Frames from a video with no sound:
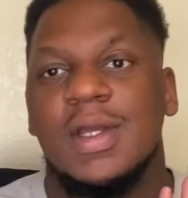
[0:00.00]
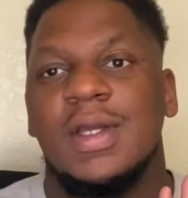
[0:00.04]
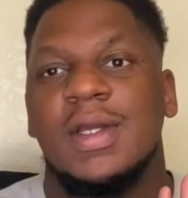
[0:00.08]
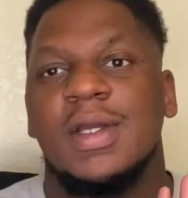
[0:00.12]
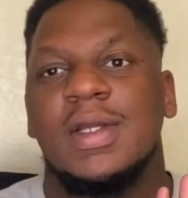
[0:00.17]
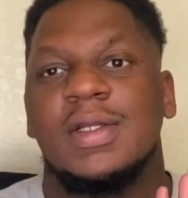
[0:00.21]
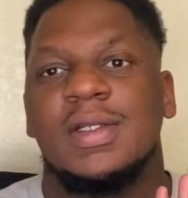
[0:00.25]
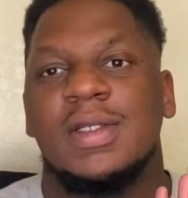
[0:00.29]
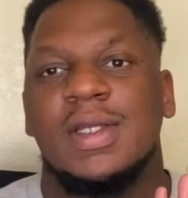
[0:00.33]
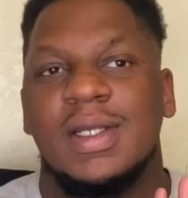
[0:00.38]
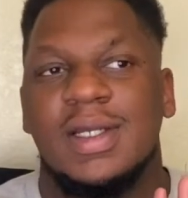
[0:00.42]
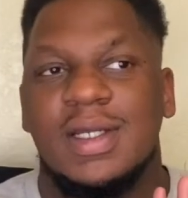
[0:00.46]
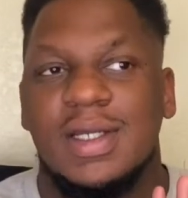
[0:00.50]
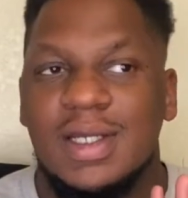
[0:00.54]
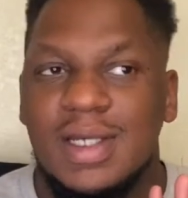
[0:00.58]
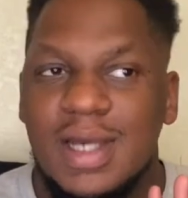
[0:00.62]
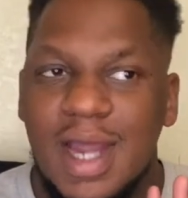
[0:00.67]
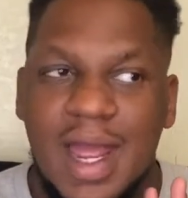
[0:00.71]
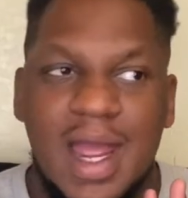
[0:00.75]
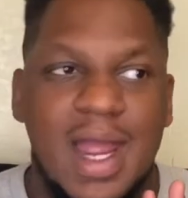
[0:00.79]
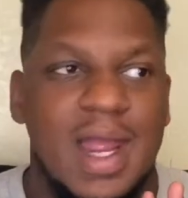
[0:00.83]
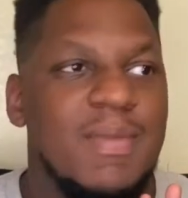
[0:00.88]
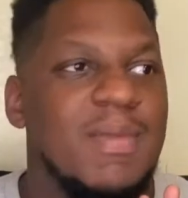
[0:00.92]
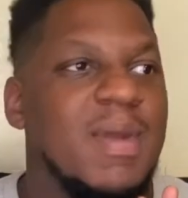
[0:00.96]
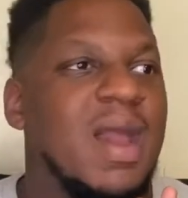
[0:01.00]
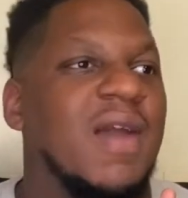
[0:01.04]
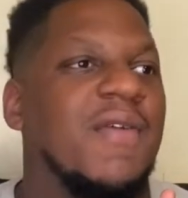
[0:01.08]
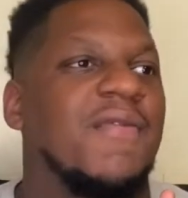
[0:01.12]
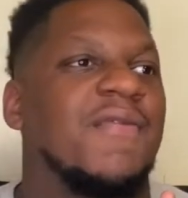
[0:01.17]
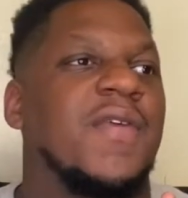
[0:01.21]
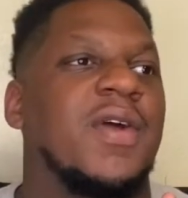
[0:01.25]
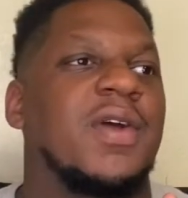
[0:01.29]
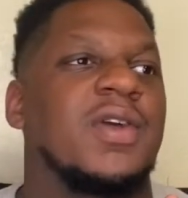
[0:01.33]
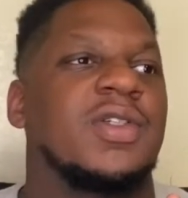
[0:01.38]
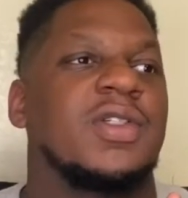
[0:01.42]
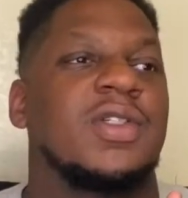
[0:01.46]
today, man.
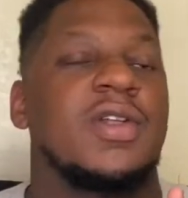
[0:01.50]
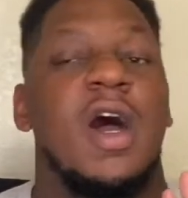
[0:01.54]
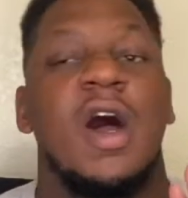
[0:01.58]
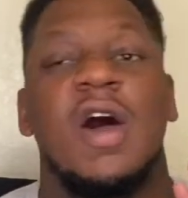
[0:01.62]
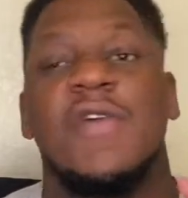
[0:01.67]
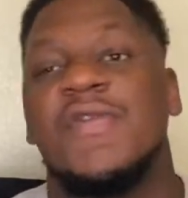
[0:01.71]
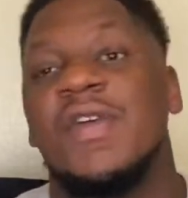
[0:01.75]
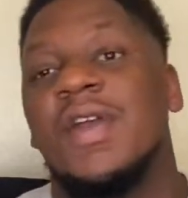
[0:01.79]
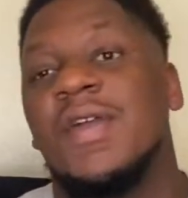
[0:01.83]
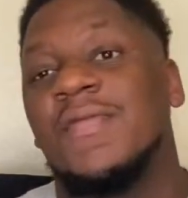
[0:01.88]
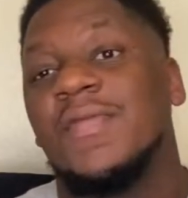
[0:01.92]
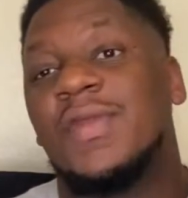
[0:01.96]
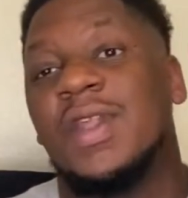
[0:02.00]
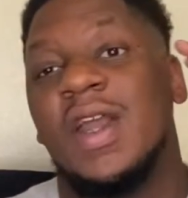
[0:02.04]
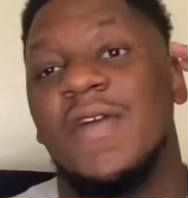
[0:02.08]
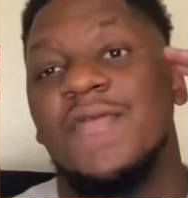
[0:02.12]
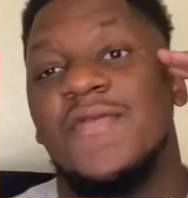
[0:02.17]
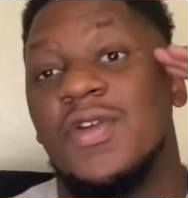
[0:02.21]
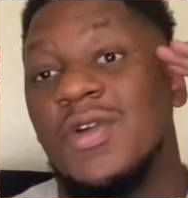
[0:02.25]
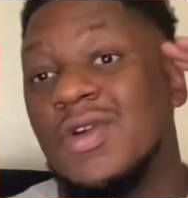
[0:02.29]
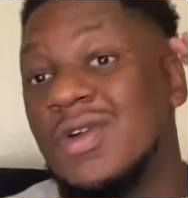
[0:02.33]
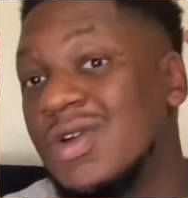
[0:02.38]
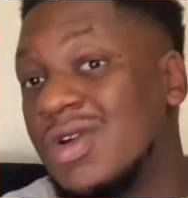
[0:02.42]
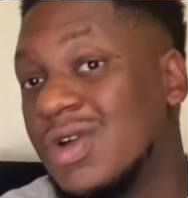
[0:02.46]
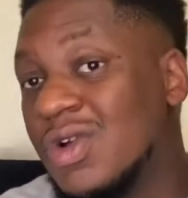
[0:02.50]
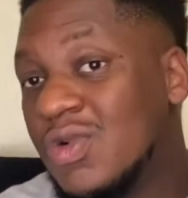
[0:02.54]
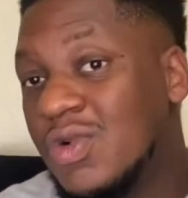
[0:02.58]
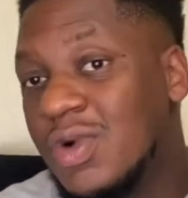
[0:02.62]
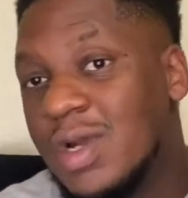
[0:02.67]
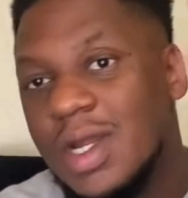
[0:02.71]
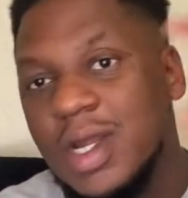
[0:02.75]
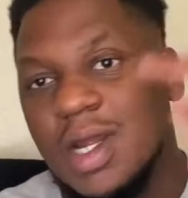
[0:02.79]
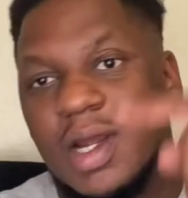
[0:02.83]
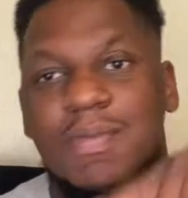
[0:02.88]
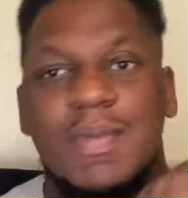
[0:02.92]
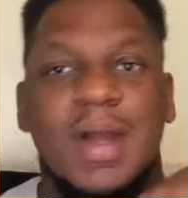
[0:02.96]
First off, if you're new
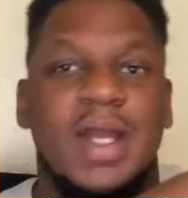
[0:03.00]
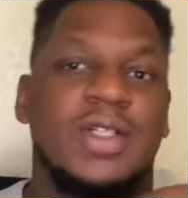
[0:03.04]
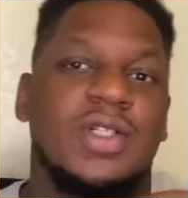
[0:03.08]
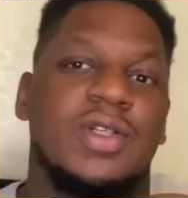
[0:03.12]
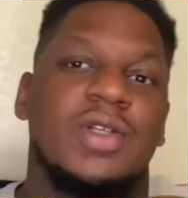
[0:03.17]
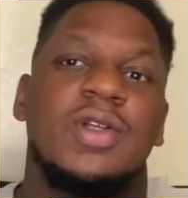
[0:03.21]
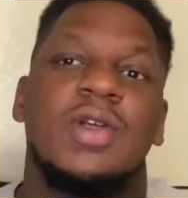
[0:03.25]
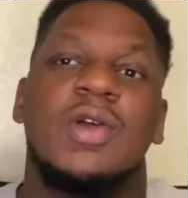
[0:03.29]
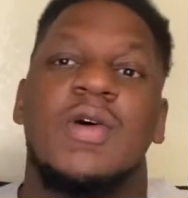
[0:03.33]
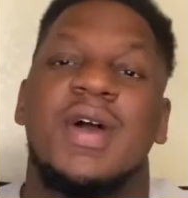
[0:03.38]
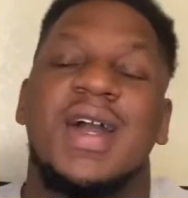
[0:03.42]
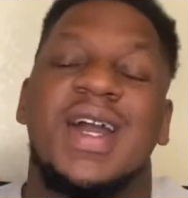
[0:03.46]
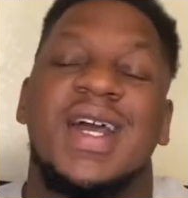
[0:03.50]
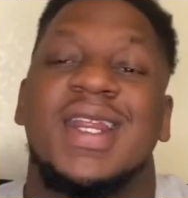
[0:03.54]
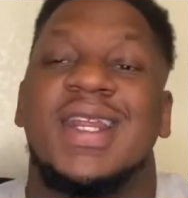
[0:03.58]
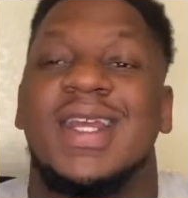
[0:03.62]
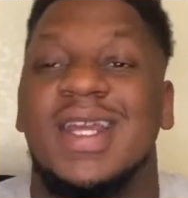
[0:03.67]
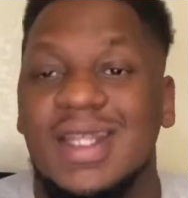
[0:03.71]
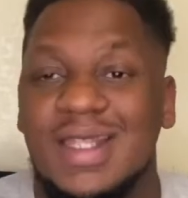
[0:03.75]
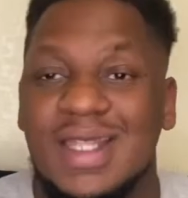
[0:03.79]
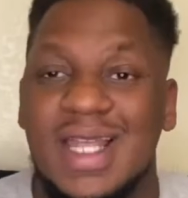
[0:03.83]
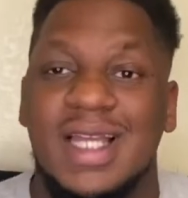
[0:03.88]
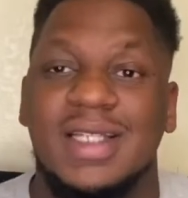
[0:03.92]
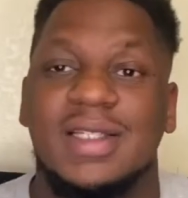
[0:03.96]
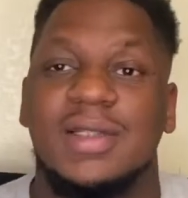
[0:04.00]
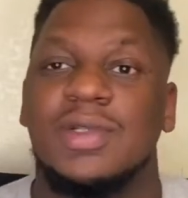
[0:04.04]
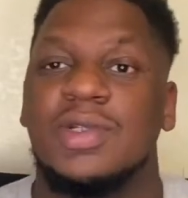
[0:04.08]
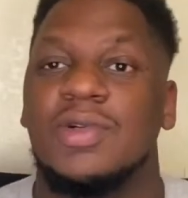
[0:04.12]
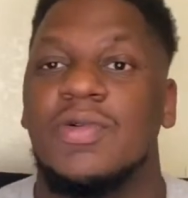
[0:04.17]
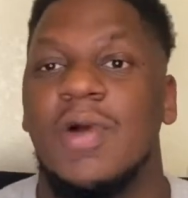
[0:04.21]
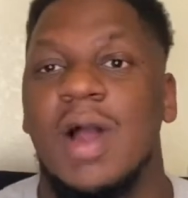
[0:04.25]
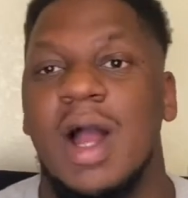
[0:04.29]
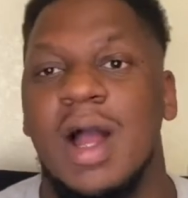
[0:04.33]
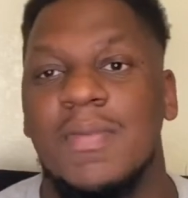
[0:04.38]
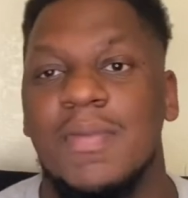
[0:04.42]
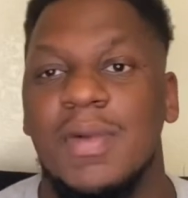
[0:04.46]
here, make sure you go ahead and hit that
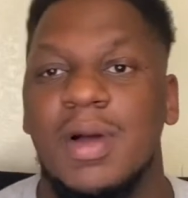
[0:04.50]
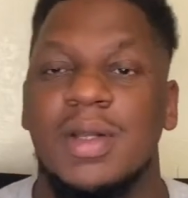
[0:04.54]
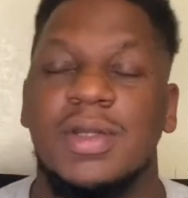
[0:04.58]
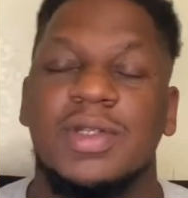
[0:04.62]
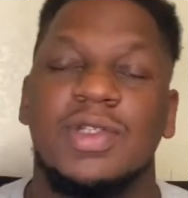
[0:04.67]
subscribe button.